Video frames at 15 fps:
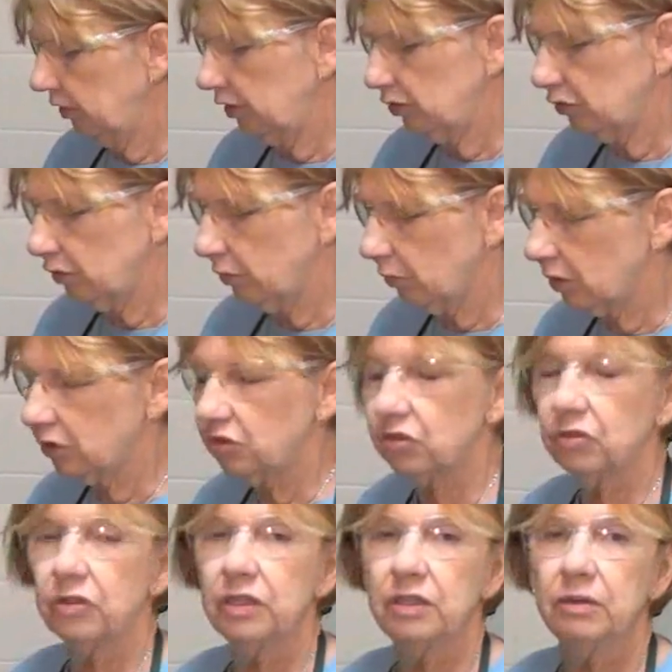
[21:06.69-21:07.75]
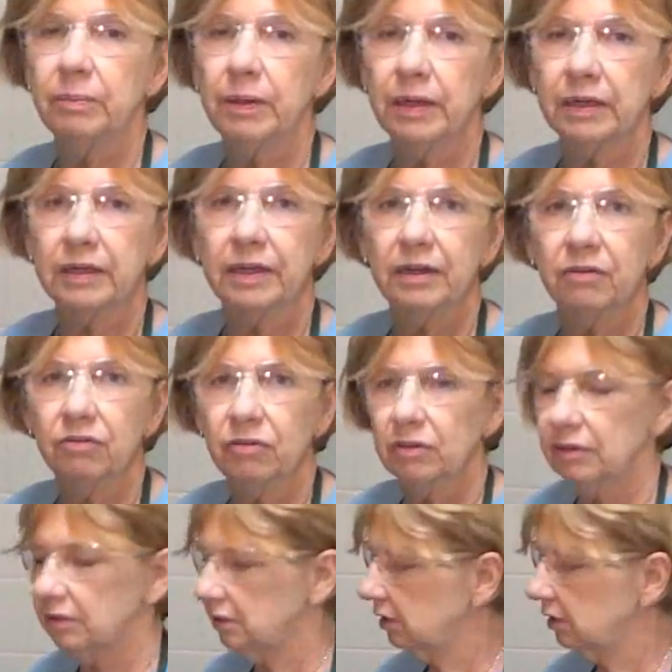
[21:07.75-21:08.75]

and they're the ones you need to pay careful